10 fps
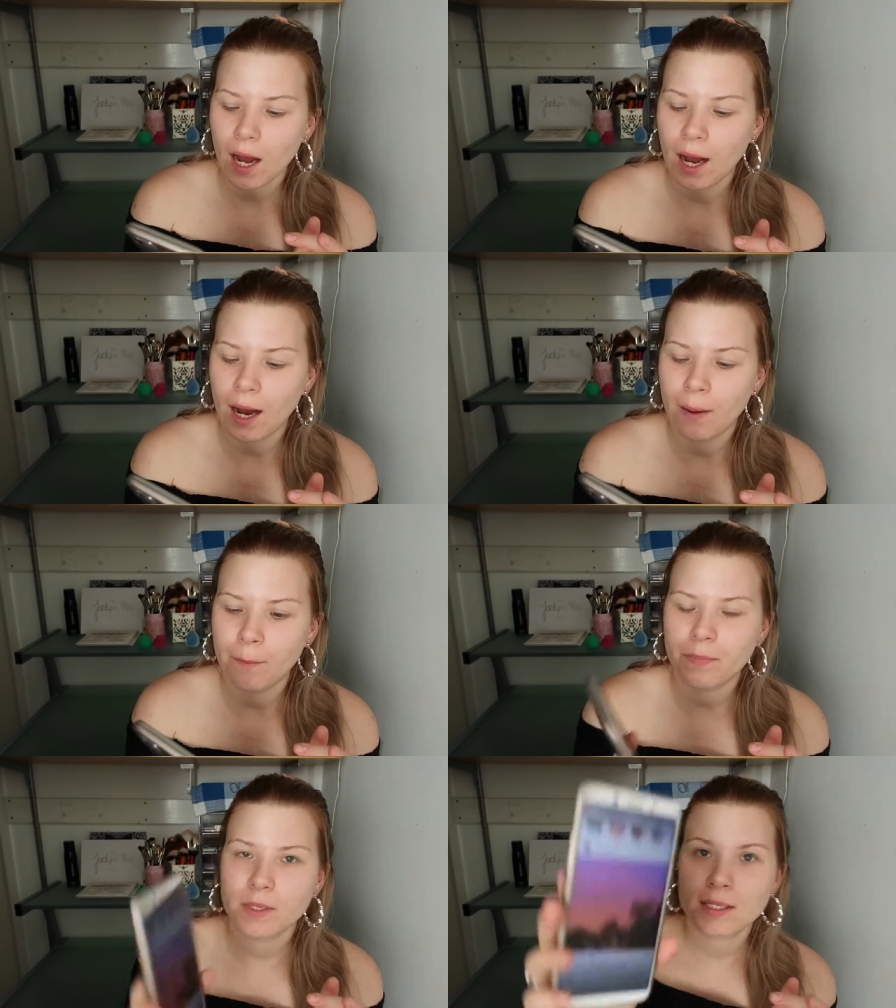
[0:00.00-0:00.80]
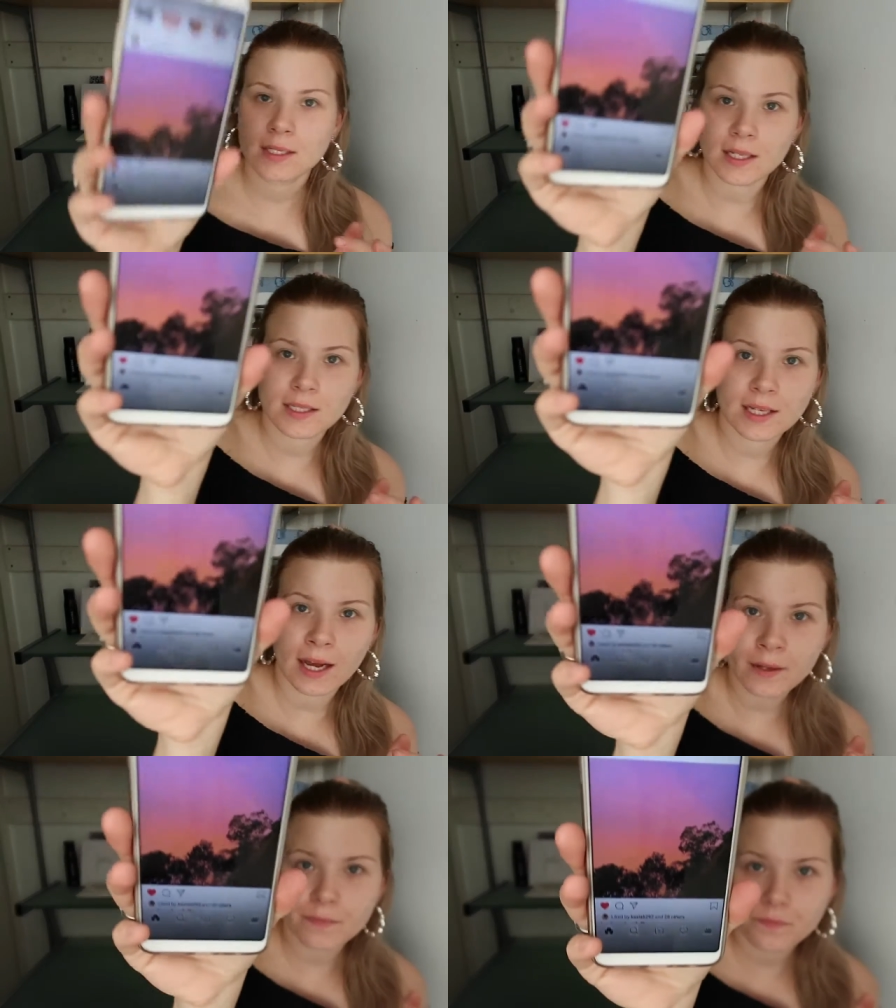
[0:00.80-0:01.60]
um,
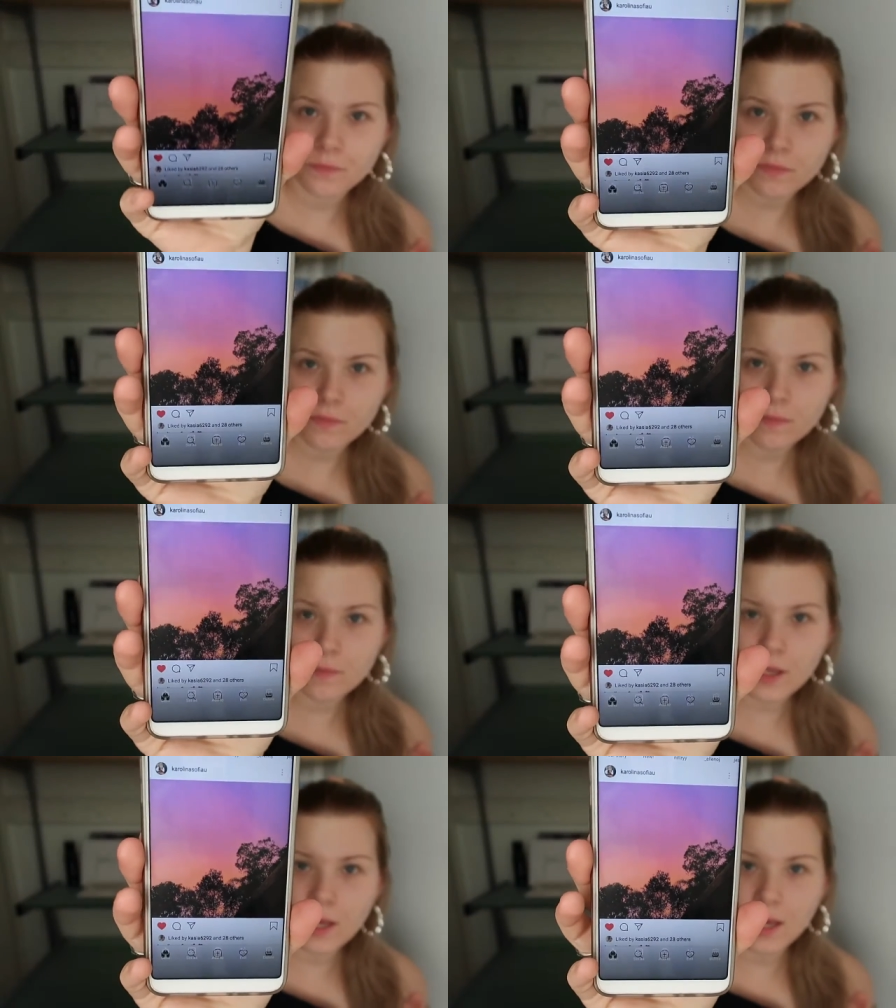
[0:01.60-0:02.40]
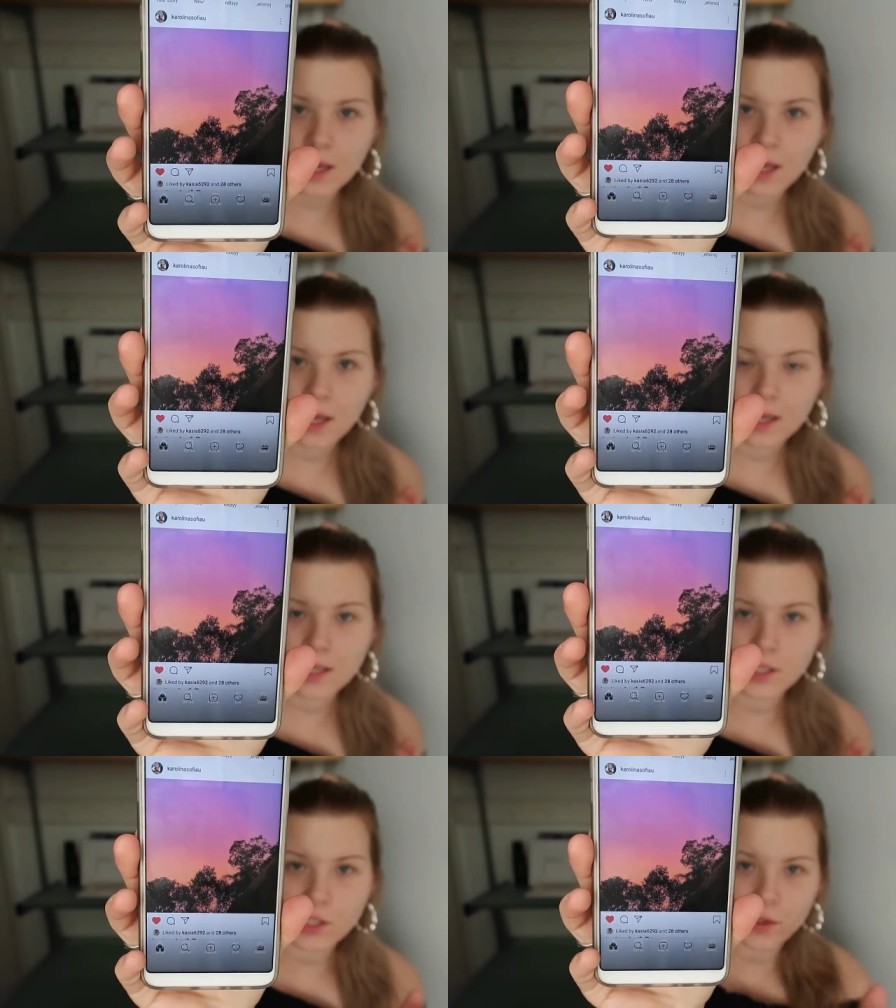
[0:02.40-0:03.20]
sunset
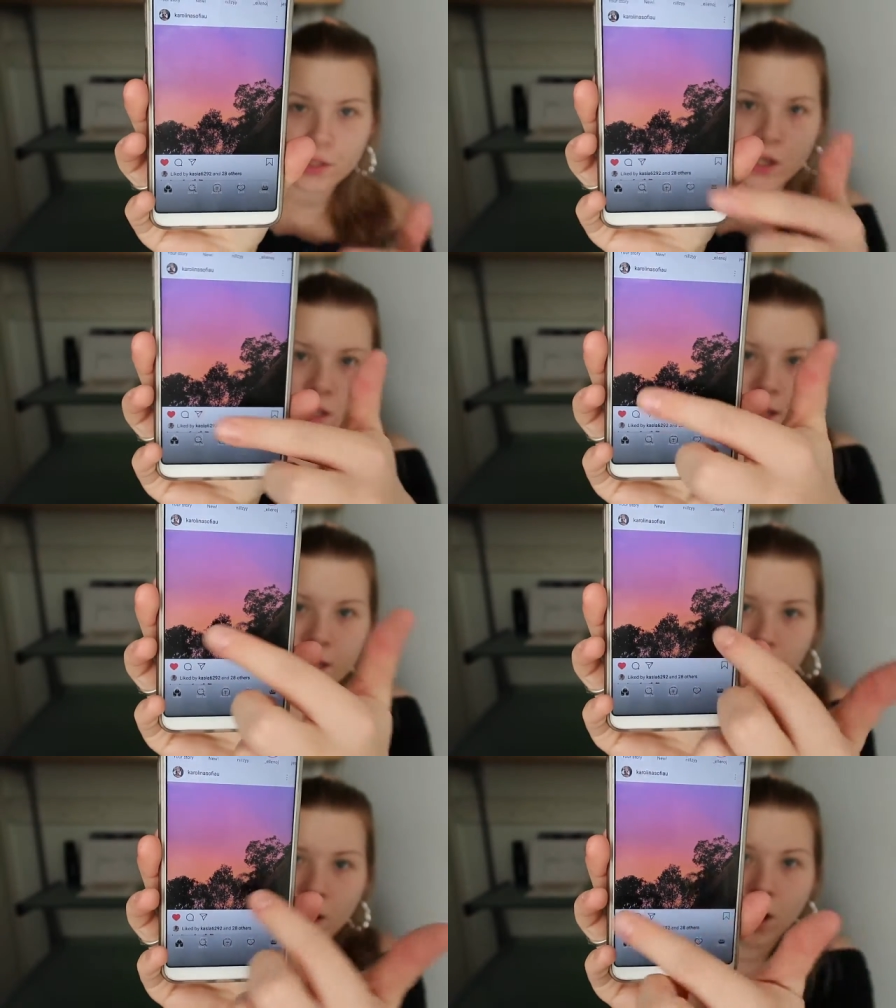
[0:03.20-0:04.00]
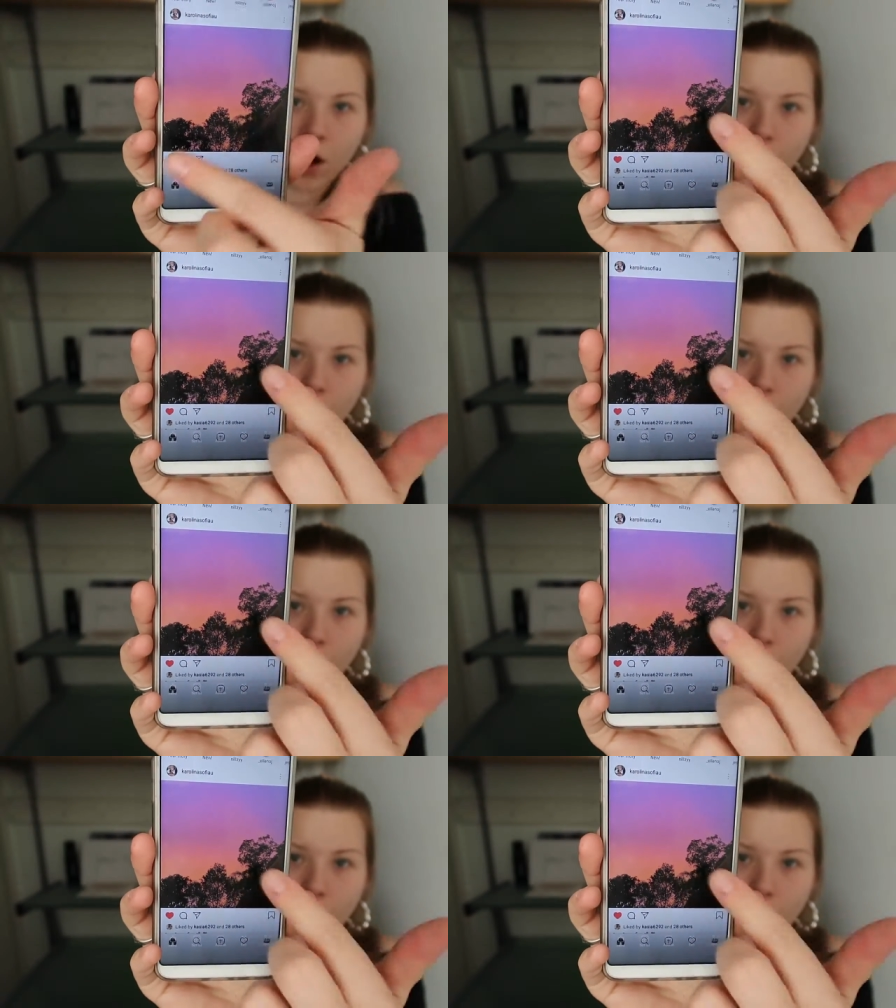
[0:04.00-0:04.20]
so it's got like a